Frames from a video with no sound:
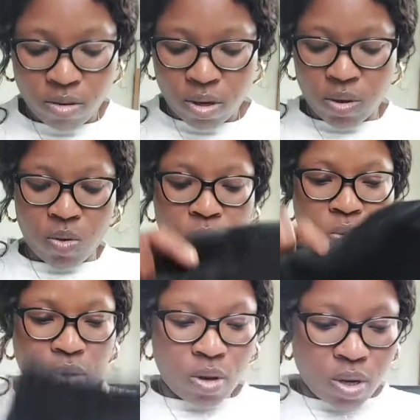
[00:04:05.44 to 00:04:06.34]
So
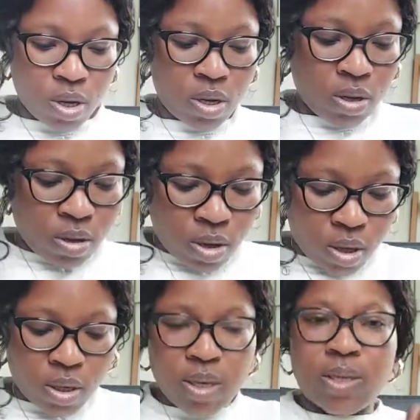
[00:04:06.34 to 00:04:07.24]

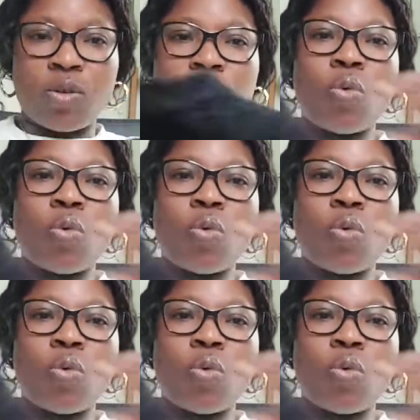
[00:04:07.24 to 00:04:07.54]
this is another